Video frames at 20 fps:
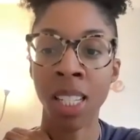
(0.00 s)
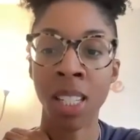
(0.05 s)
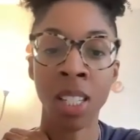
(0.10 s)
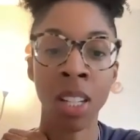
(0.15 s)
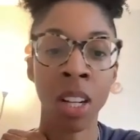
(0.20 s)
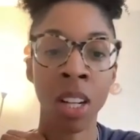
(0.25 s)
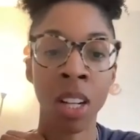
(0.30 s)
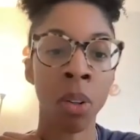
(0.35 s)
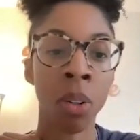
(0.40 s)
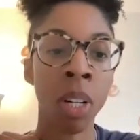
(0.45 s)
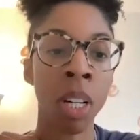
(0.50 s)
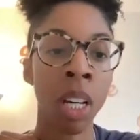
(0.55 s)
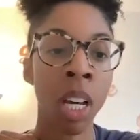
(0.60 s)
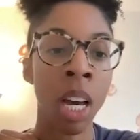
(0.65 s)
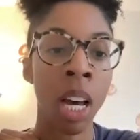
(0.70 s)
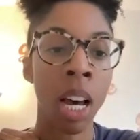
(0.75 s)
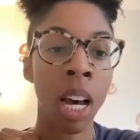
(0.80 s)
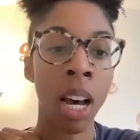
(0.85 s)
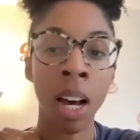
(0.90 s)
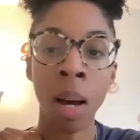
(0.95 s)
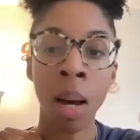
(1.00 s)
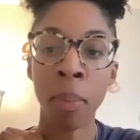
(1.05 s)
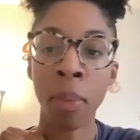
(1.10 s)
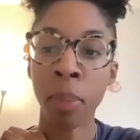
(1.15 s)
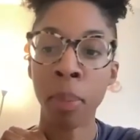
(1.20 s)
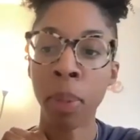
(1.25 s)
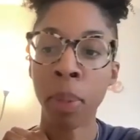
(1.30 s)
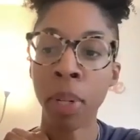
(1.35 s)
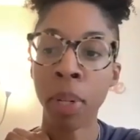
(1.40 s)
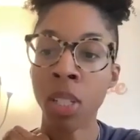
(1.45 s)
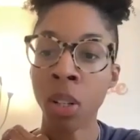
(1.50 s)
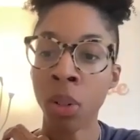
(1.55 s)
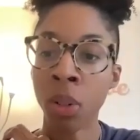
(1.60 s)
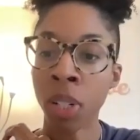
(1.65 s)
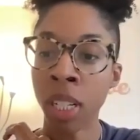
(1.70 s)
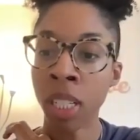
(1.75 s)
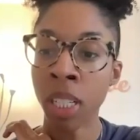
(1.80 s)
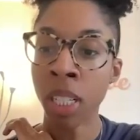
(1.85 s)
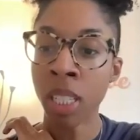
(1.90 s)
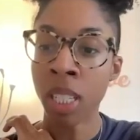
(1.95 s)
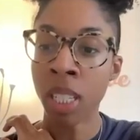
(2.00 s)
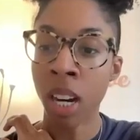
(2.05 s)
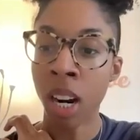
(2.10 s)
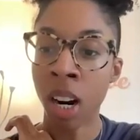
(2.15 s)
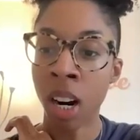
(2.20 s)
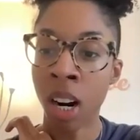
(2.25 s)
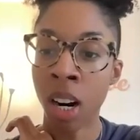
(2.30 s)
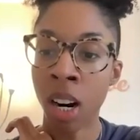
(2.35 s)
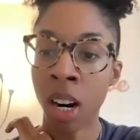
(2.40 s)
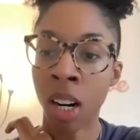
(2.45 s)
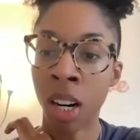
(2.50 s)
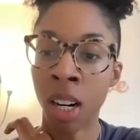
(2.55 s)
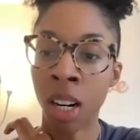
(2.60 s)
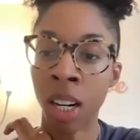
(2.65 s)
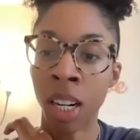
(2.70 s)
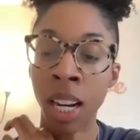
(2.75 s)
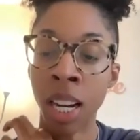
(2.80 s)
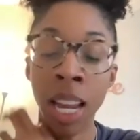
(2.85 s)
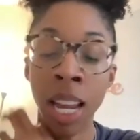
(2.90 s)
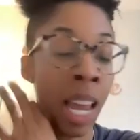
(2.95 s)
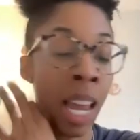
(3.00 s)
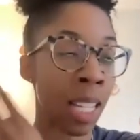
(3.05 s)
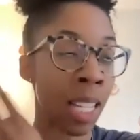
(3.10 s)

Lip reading: So personas are,